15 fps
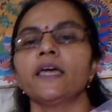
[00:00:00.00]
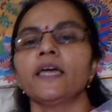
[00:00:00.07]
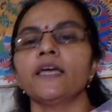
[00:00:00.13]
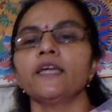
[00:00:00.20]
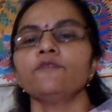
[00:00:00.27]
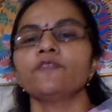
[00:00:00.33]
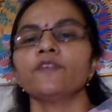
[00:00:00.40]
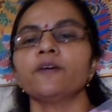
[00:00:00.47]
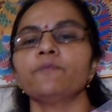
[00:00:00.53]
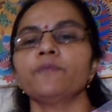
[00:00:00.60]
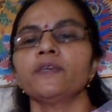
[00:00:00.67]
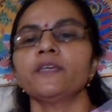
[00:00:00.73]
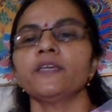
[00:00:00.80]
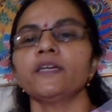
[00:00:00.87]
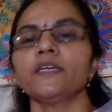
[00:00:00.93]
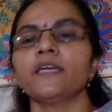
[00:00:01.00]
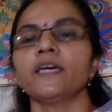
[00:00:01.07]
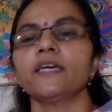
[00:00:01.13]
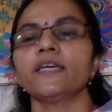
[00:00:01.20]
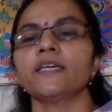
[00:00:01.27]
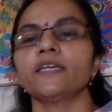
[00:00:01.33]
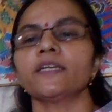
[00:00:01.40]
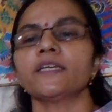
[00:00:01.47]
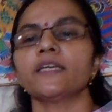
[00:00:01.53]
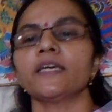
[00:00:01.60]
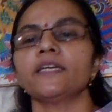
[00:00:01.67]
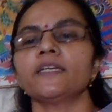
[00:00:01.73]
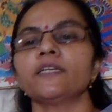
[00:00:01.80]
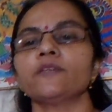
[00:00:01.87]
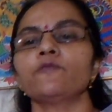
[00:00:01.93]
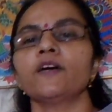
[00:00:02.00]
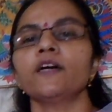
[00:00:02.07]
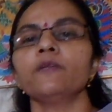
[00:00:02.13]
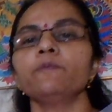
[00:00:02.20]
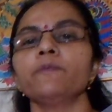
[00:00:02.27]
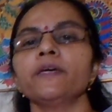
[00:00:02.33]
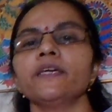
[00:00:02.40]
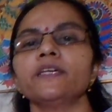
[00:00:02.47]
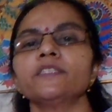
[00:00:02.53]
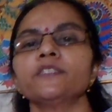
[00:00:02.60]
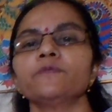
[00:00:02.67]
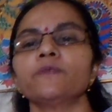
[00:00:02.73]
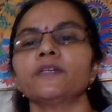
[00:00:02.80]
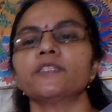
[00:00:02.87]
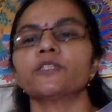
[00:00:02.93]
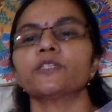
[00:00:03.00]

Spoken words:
and from here I can write 1 by h bar